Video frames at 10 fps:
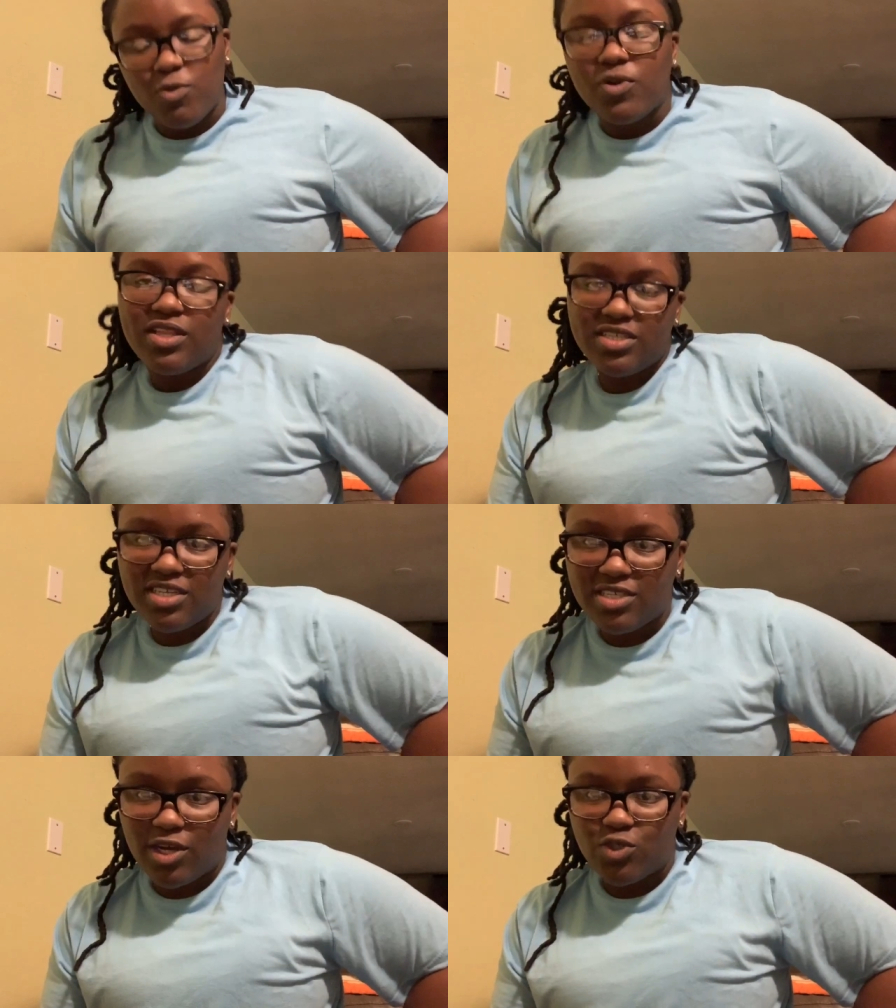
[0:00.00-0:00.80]
Well, not the
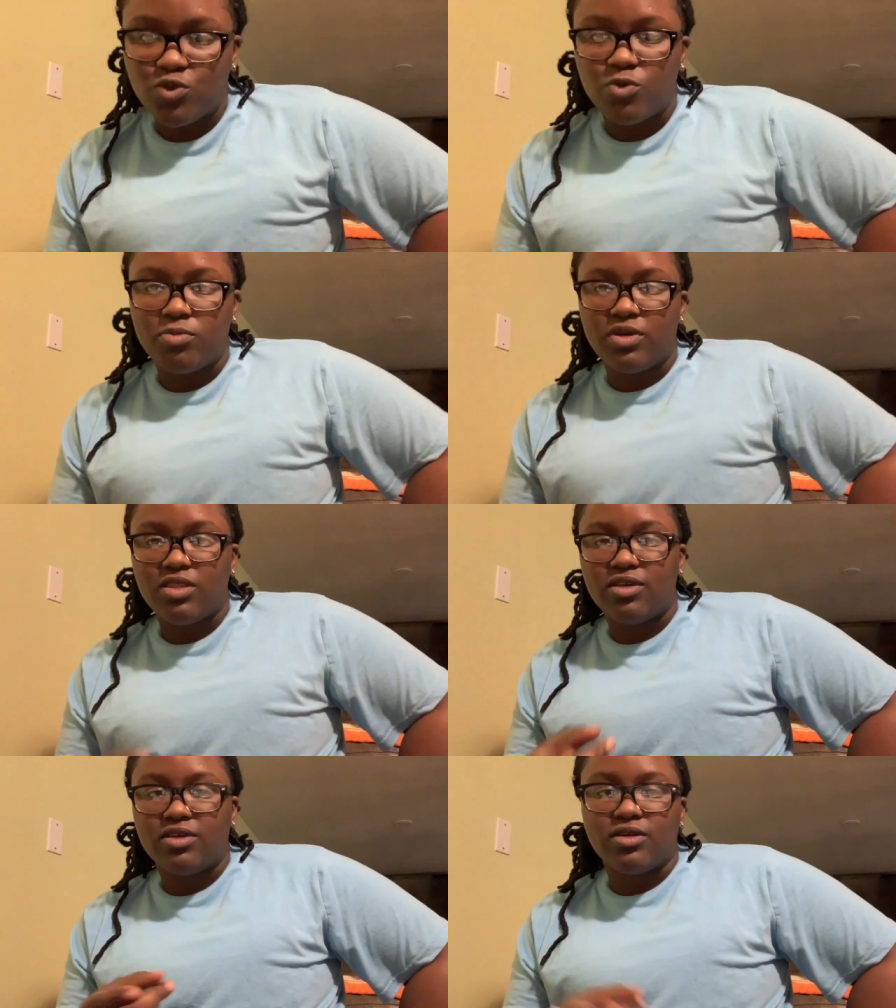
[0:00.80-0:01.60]
testosterone,
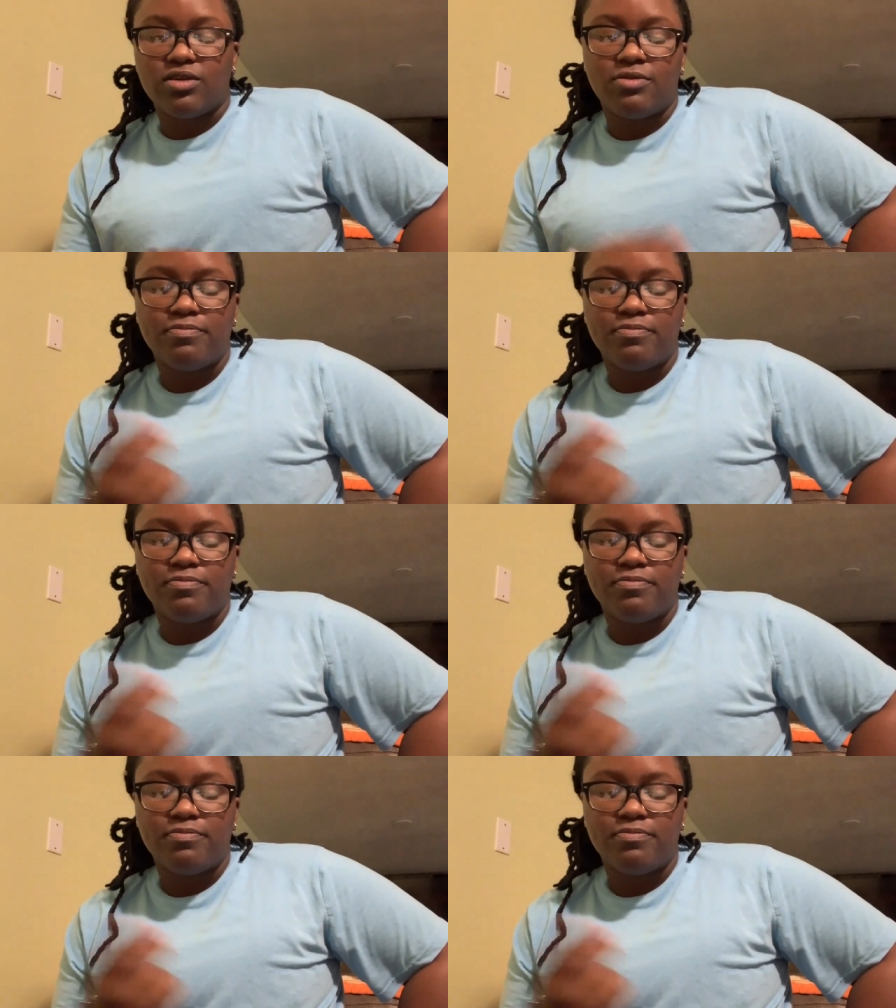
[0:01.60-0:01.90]
but I